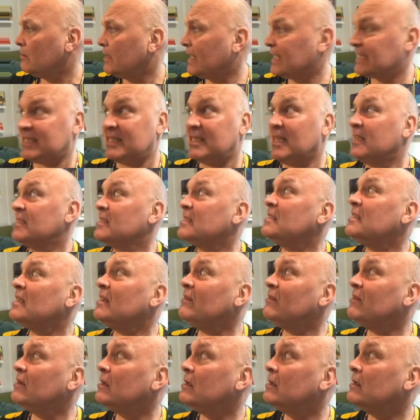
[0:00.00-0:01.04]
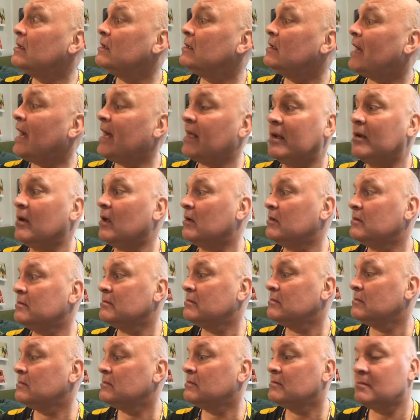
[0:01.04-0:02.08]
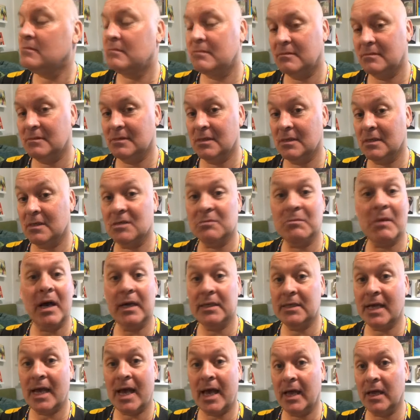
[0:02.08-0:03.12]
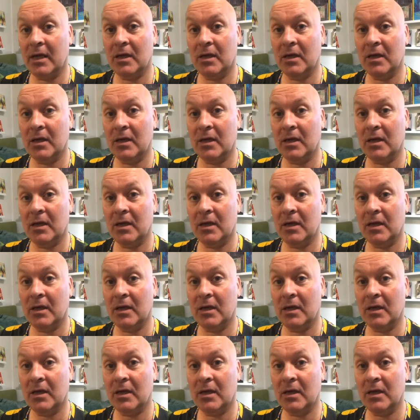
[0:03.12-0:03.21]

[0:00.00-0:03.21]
I don't know. This is my day.